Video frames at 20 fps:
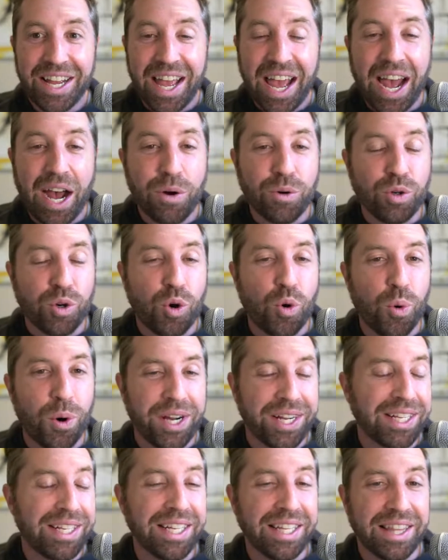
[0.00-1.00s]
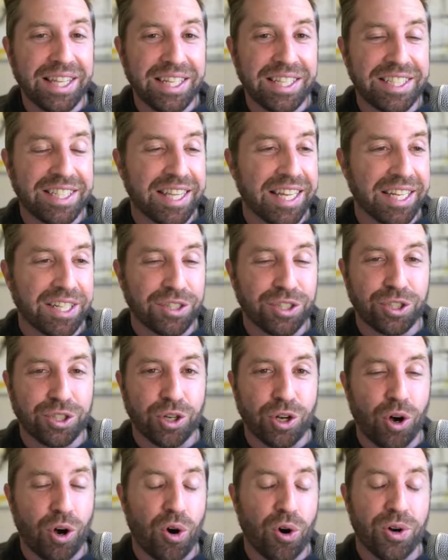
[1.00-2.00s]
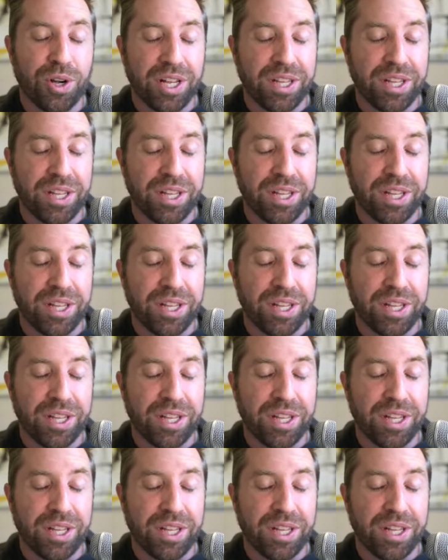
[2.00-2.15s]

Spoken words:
how quickly these things sold,